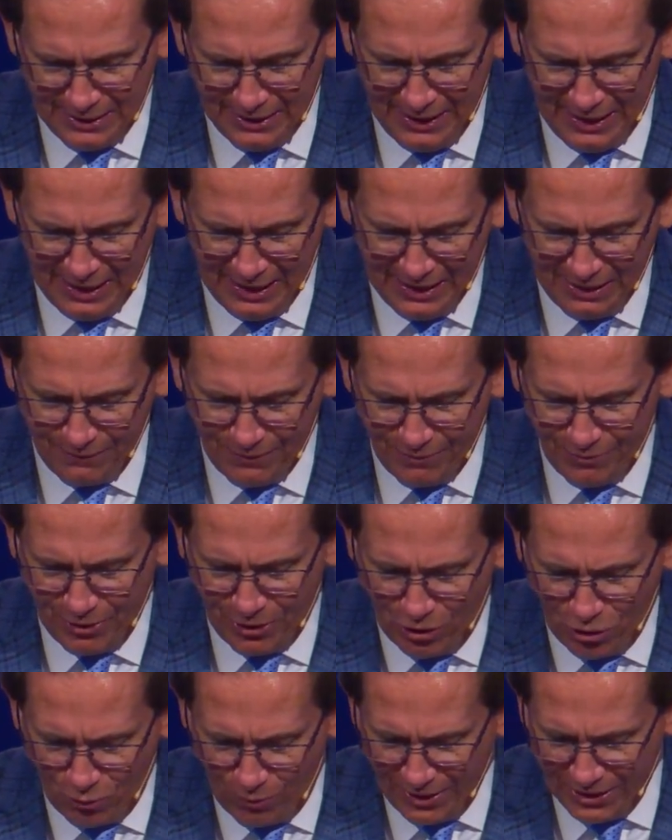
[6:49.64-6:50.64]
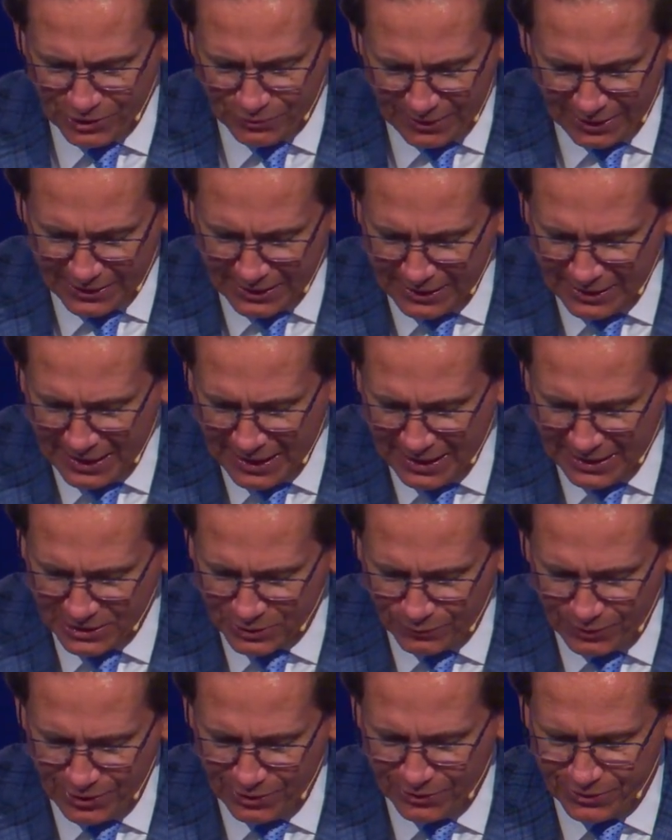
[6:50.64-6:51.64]
and that we would always
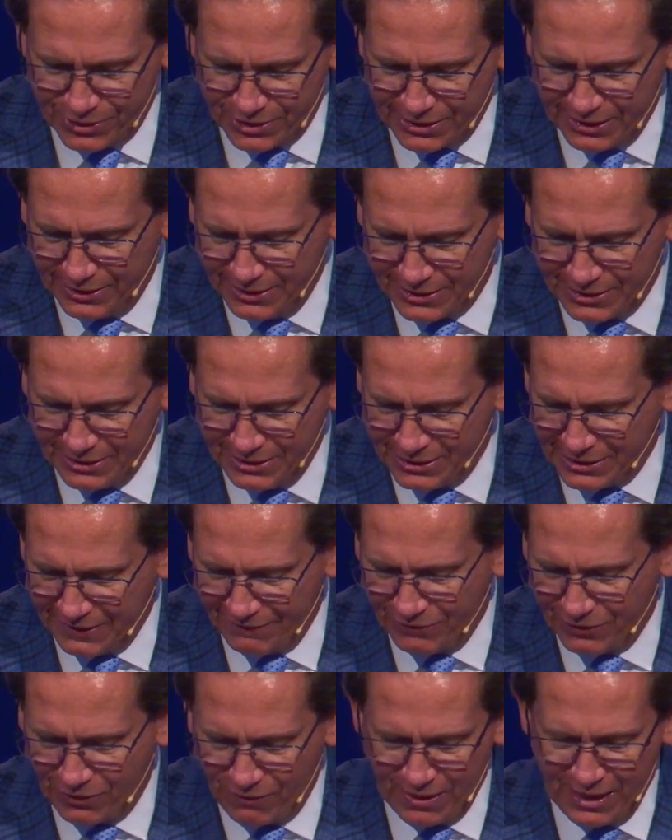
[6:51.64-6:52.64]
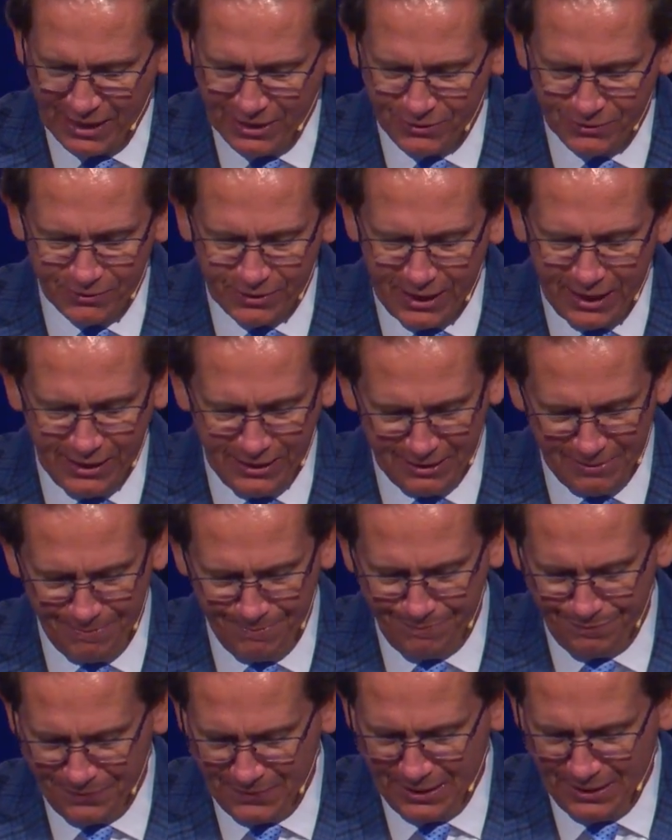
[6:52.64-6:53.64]
recognize we are citizens of a grander
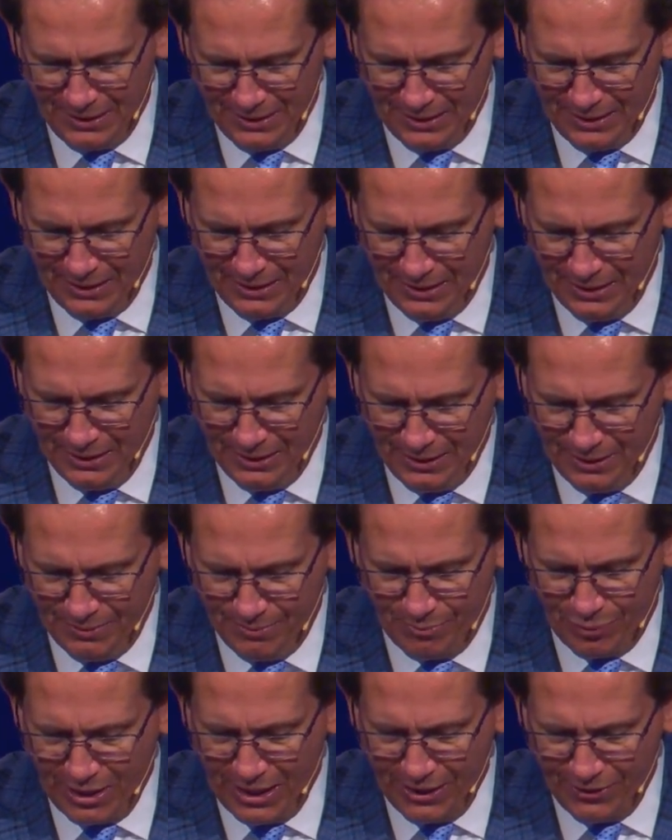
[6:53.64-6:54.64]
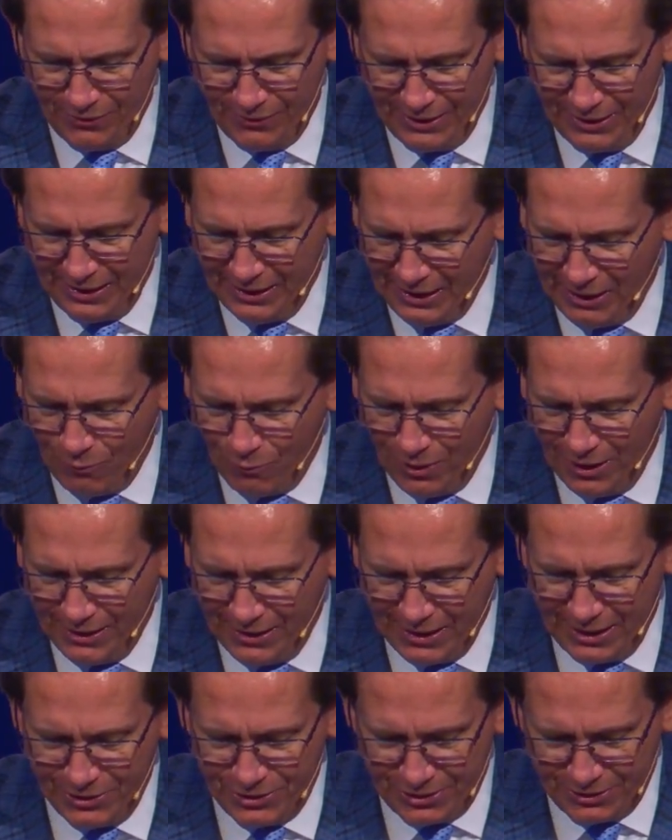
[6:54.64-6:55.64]
kingdom, brighter than any one
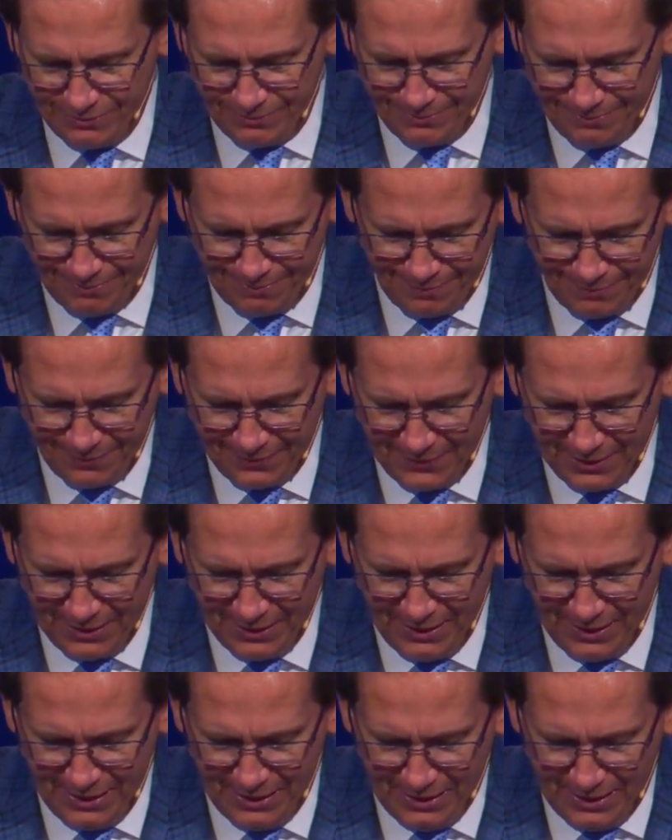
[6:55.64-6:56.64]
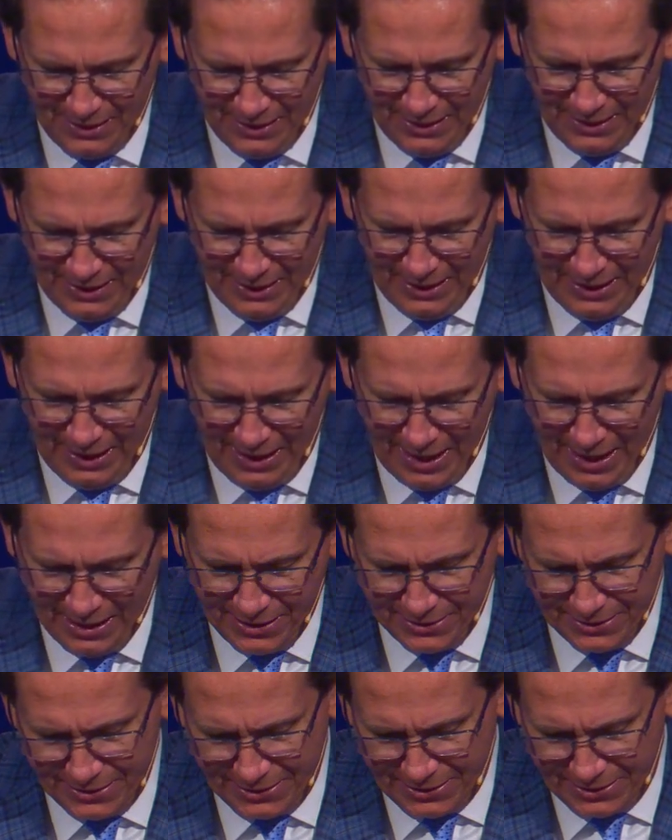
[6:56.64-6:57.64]
nation,
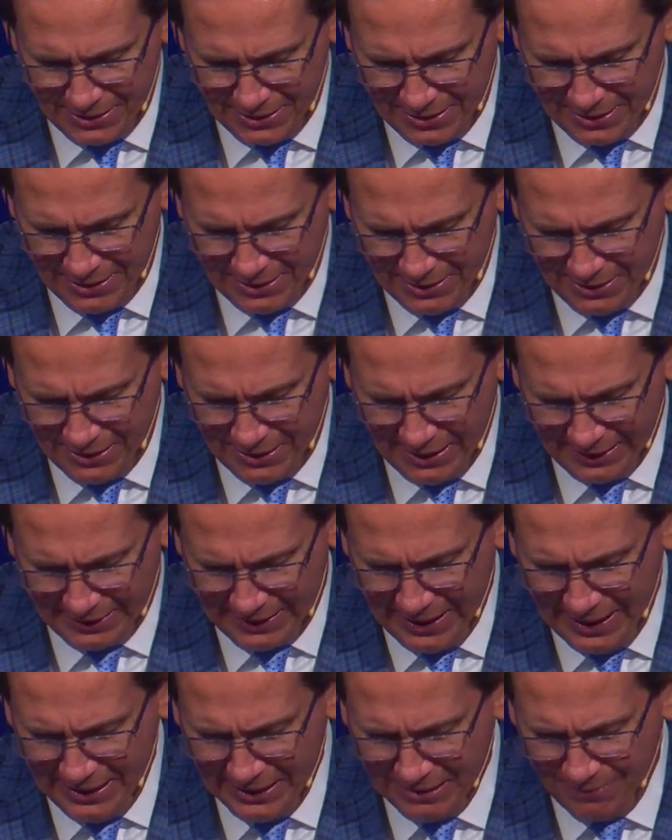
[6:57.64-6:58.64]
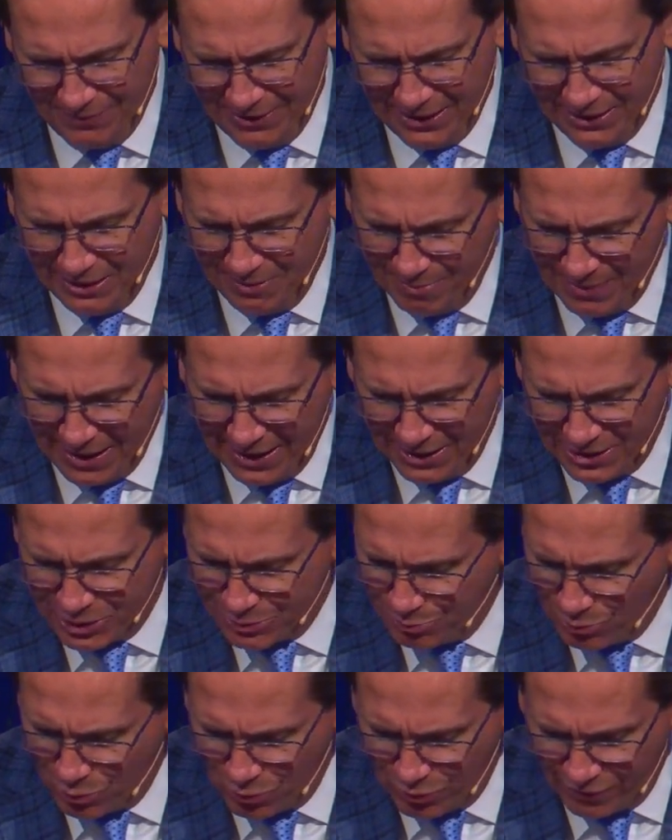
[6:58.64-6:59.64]
and a kingdom that
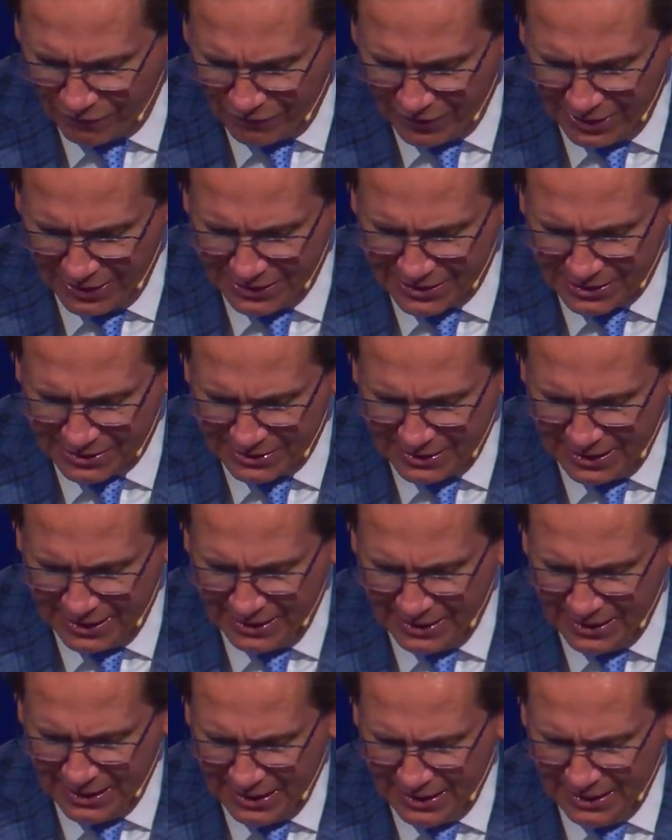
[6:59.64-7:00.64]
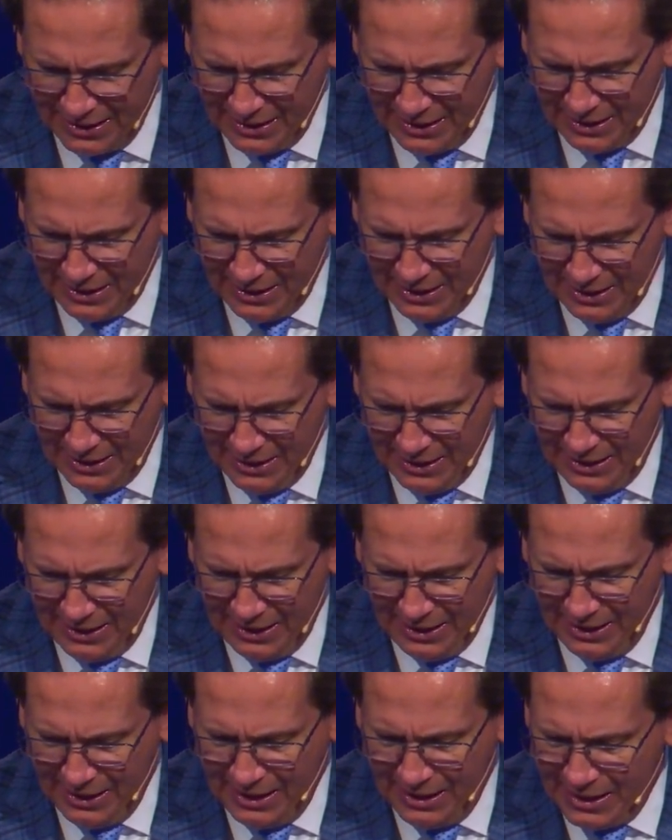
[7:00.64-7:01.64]
demands more of us than
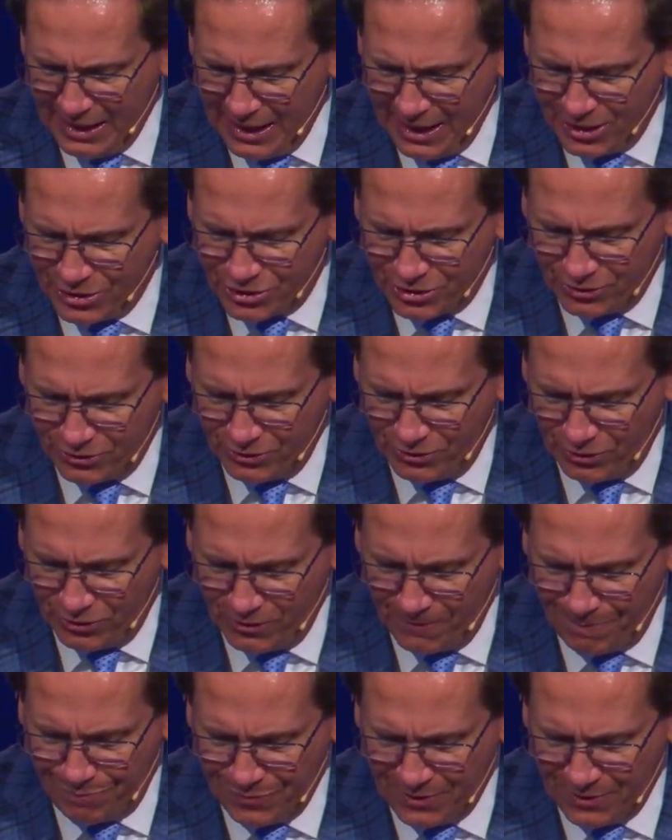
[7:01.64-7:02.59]
any national or